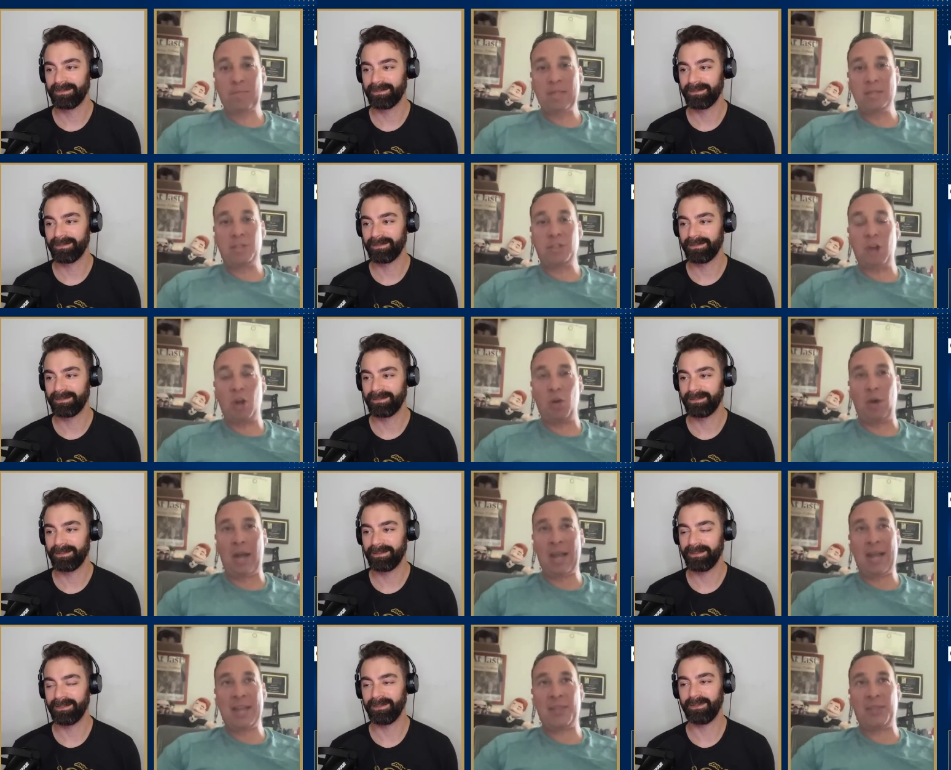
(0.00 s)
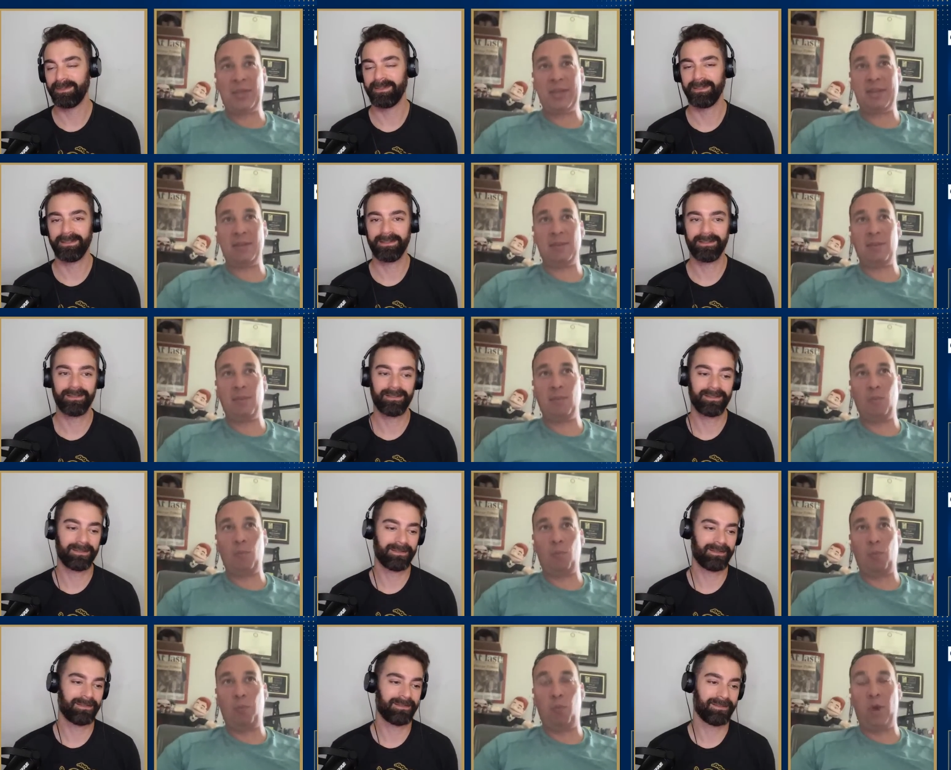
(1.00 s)
Speaker 1: So I, I think
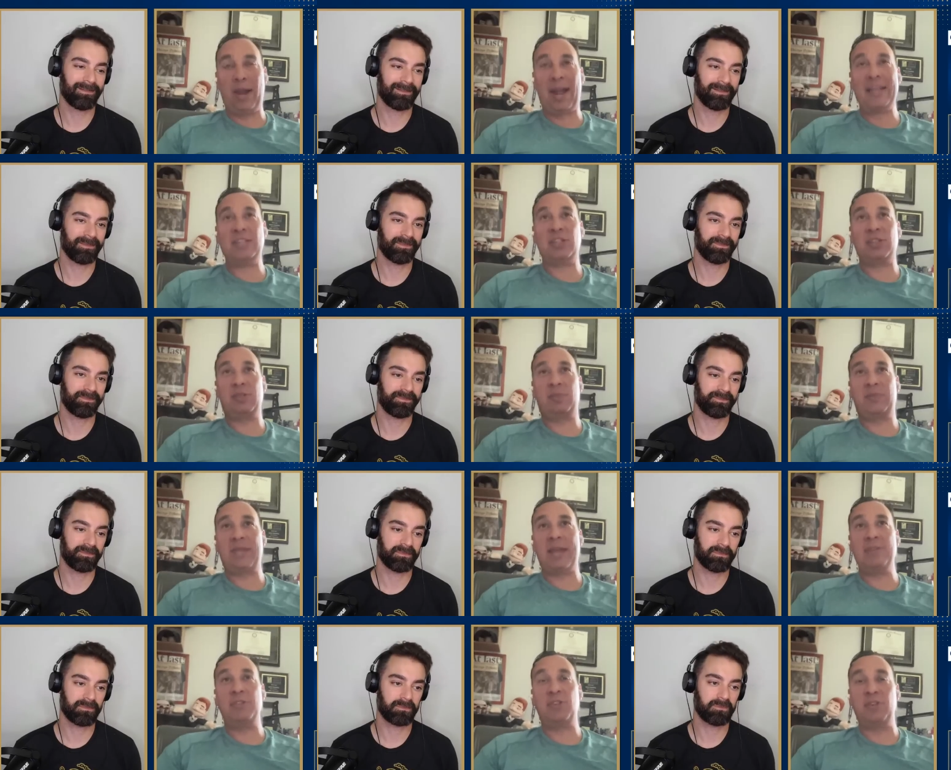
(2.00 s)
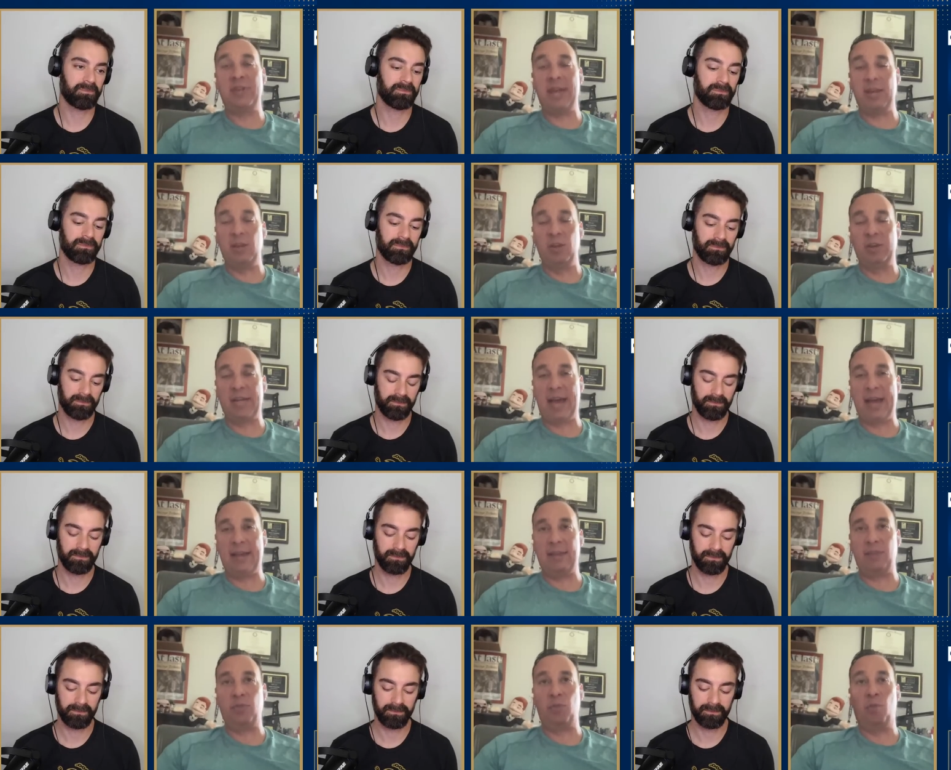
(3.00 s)
what I tend to then look at
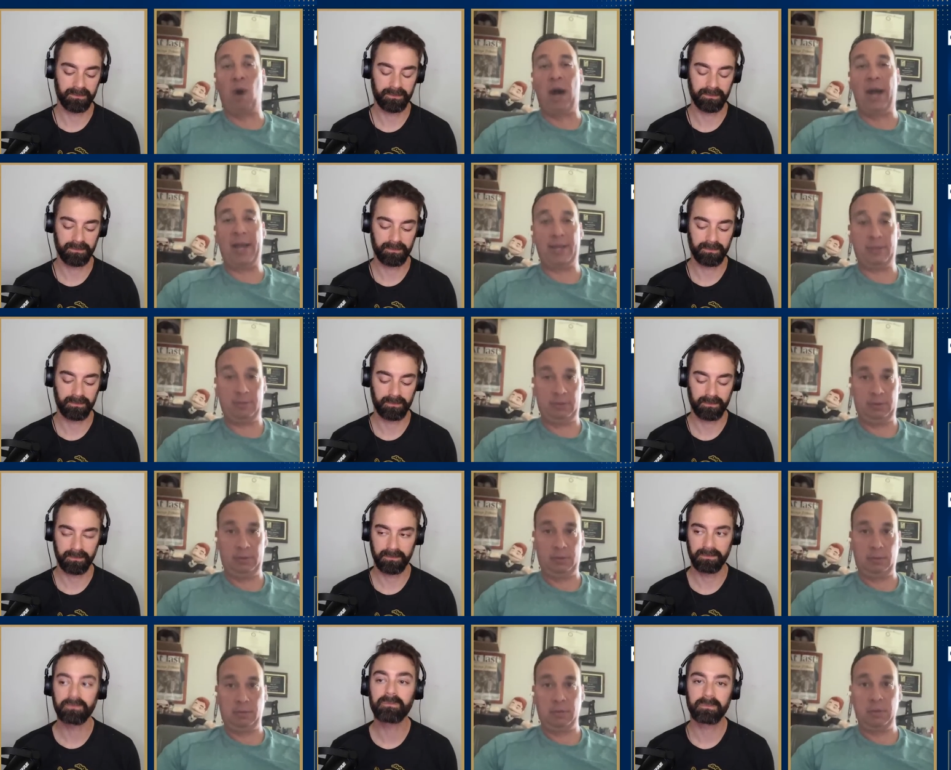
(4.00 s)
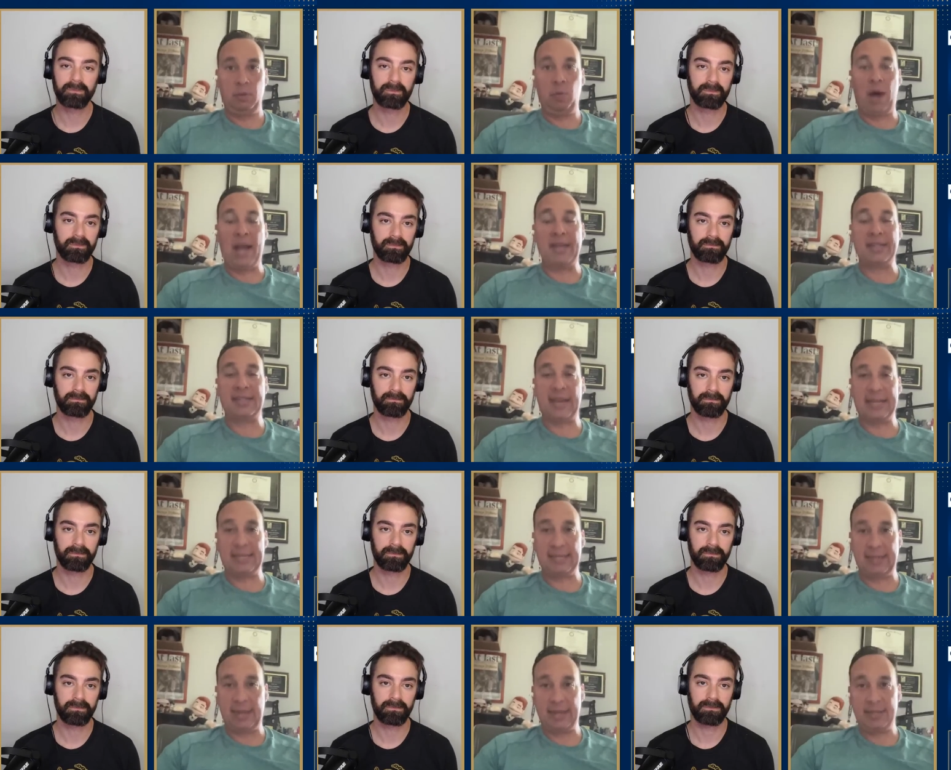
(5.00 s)
is why, why is that
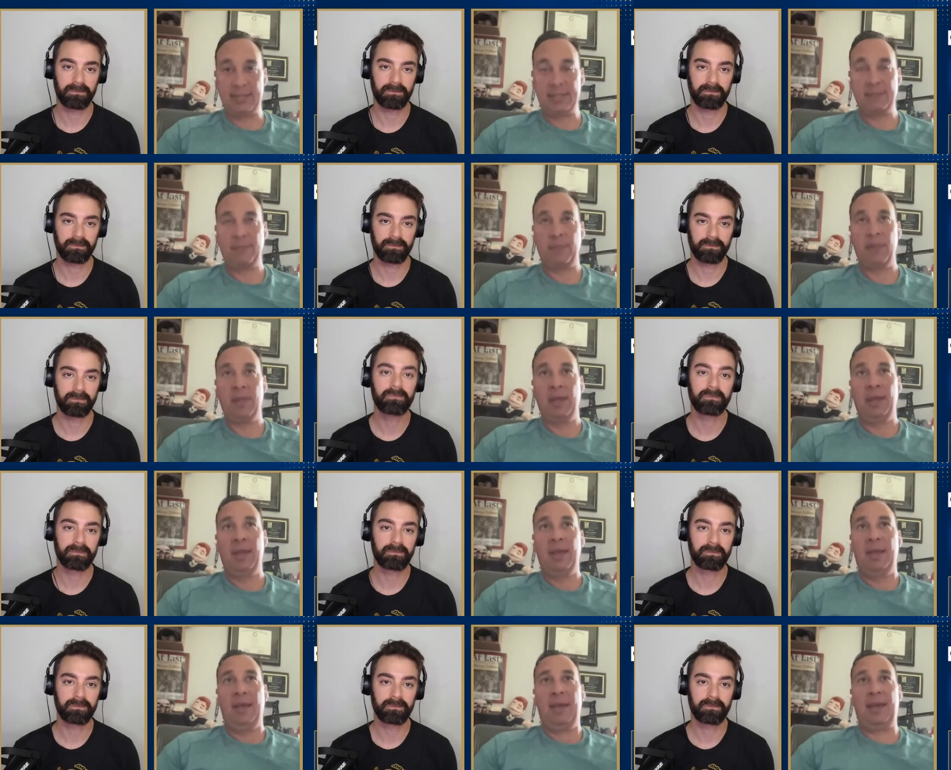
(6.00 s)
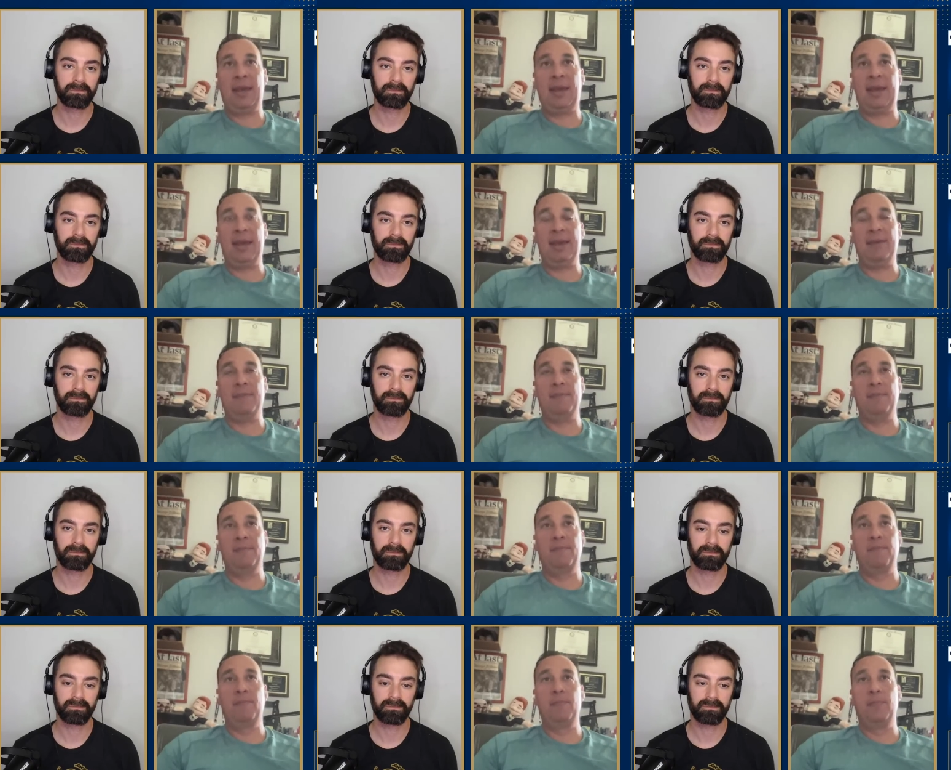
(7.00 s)
the case, and
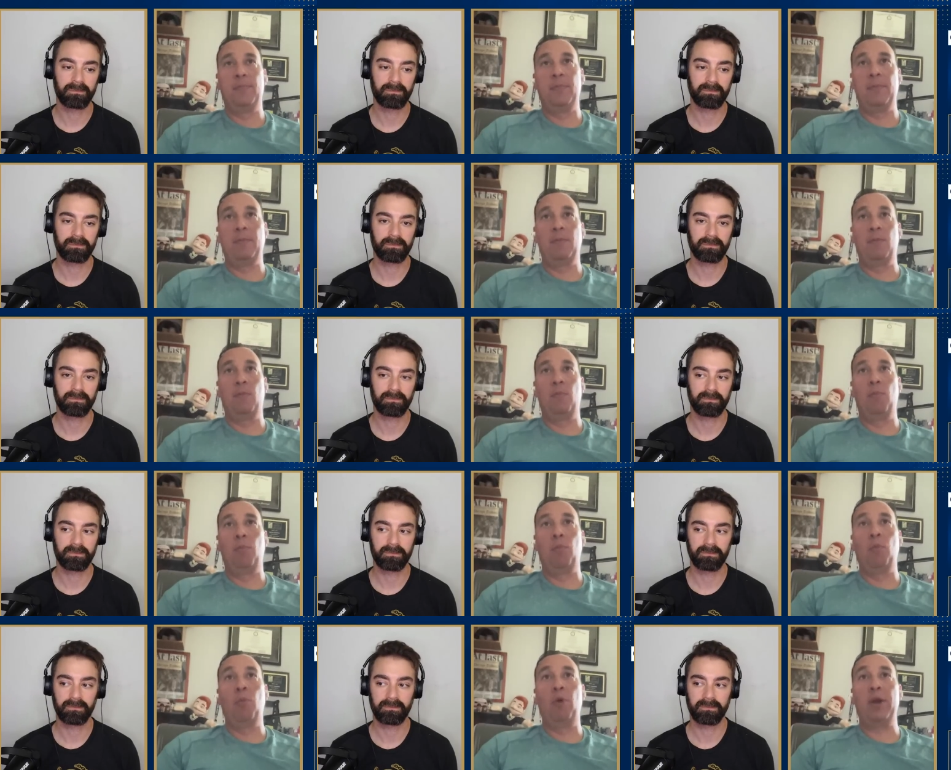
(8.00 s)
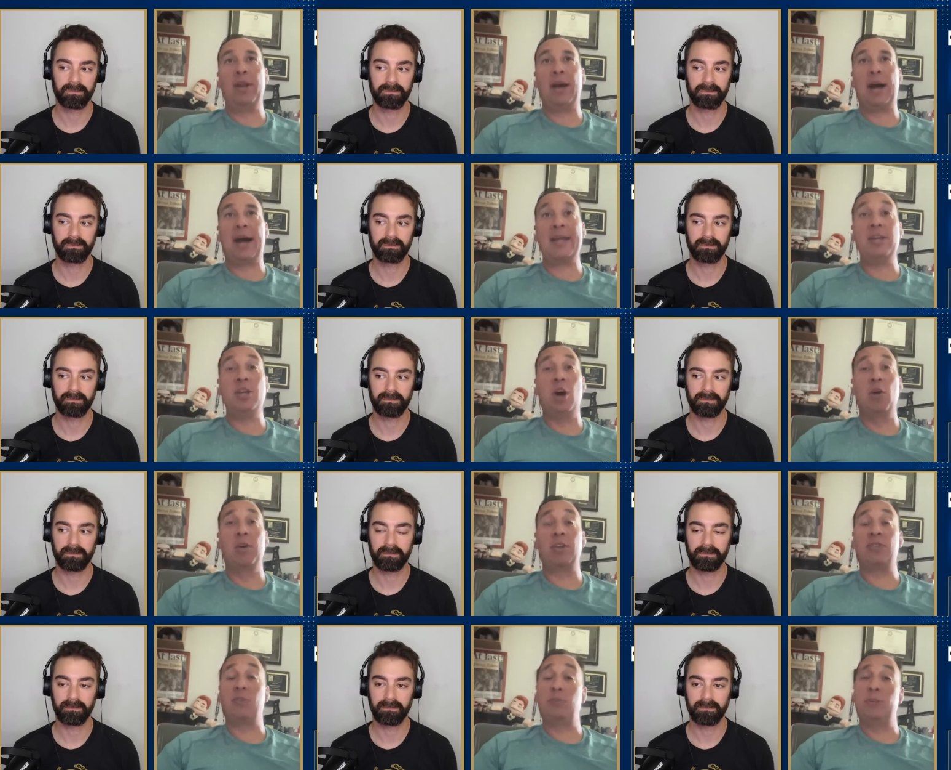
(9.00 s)
what I
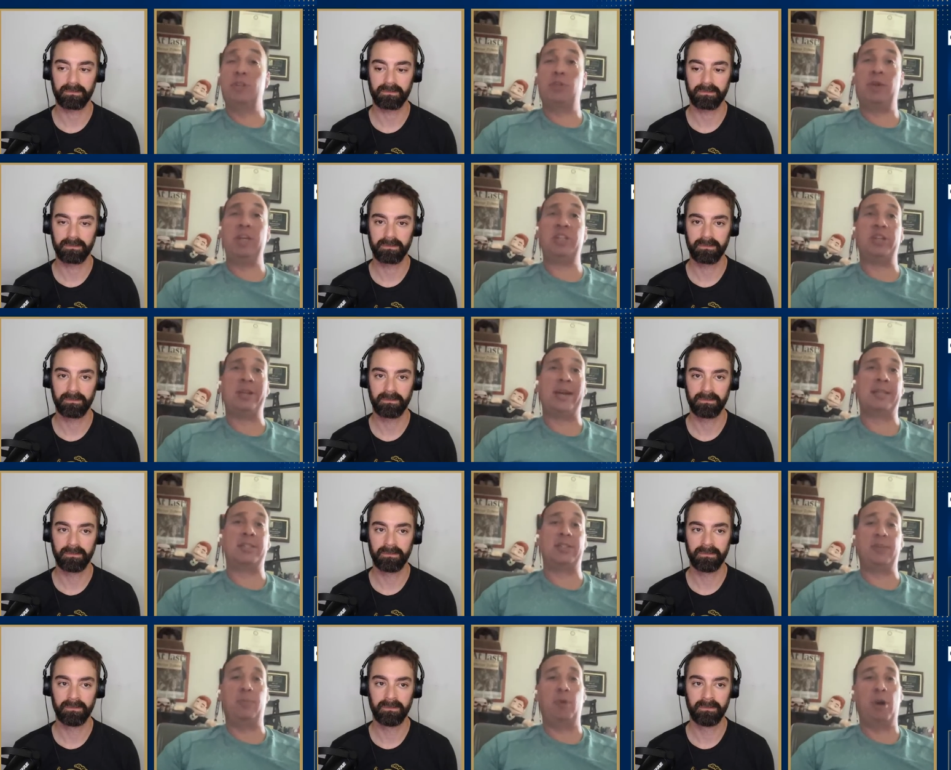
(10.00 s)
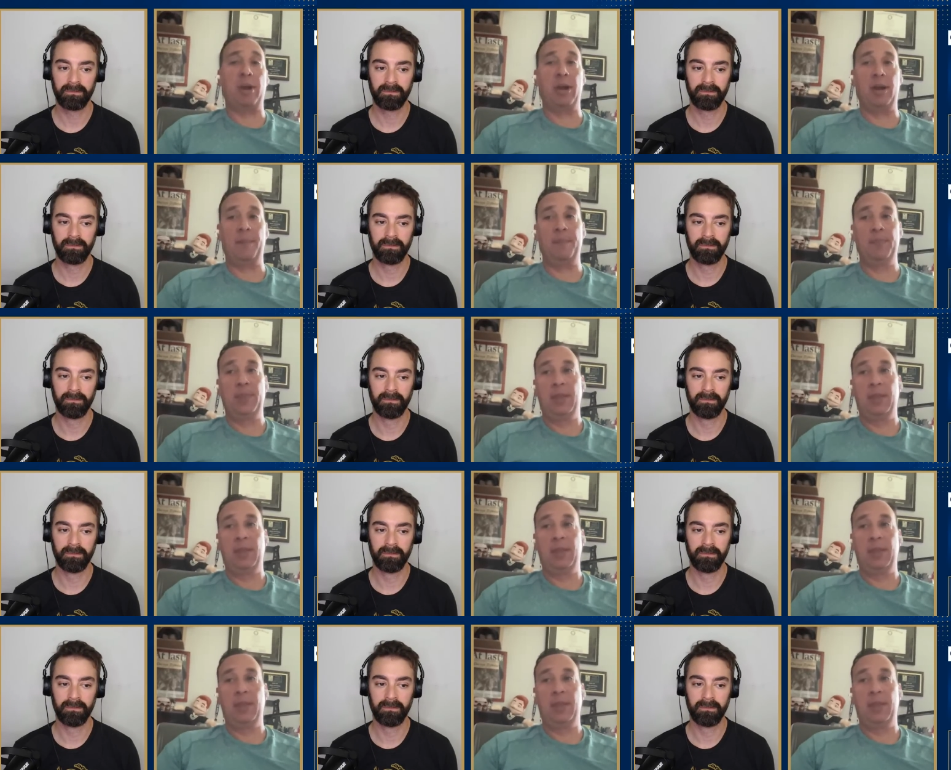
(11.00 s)
noticed and what Trajan actually brought up